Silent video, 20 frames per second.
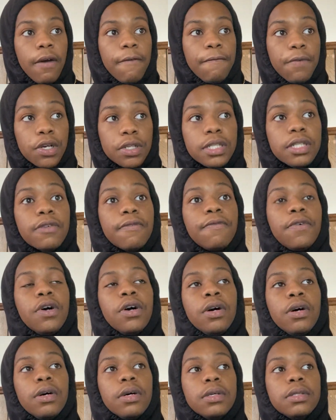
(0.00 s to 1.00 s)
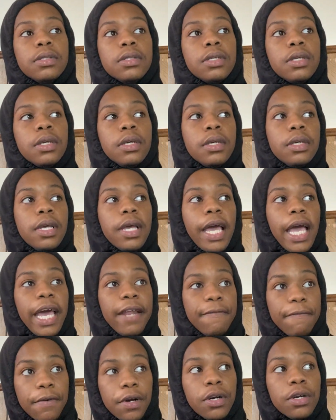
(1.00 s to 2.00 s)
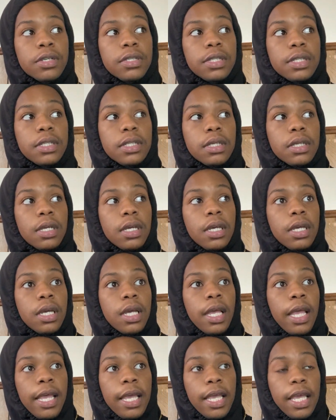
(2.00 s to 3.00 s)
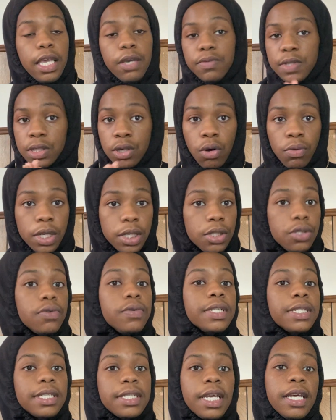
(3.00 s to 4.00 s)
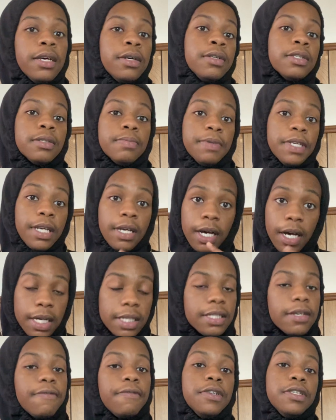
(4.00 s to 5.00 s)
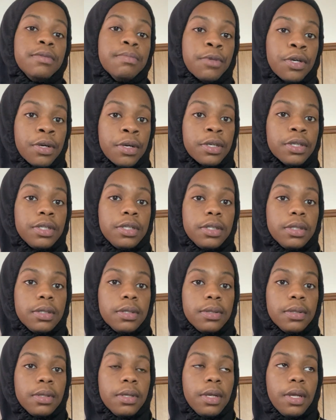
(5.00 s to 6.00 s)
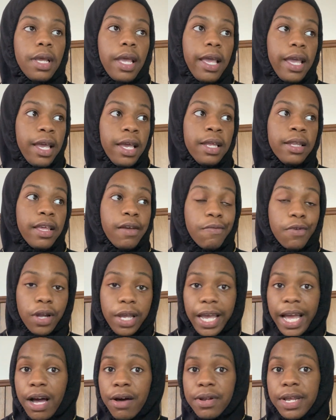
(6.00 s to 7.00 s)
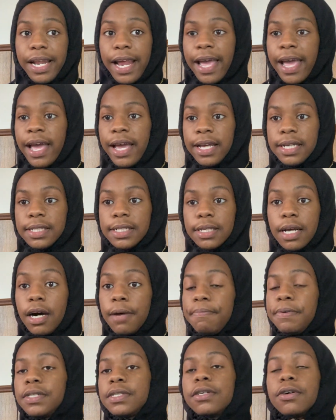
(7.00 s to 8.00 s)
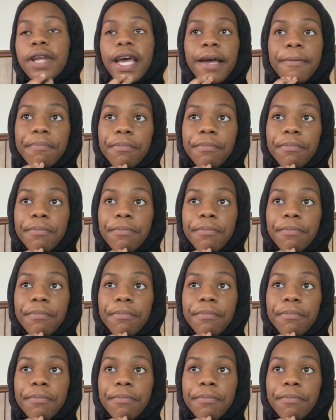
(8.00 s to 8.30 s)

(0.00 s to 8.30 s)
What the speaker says: first of all, at first, he was only doing sales because of his merch. And they were counted as, up until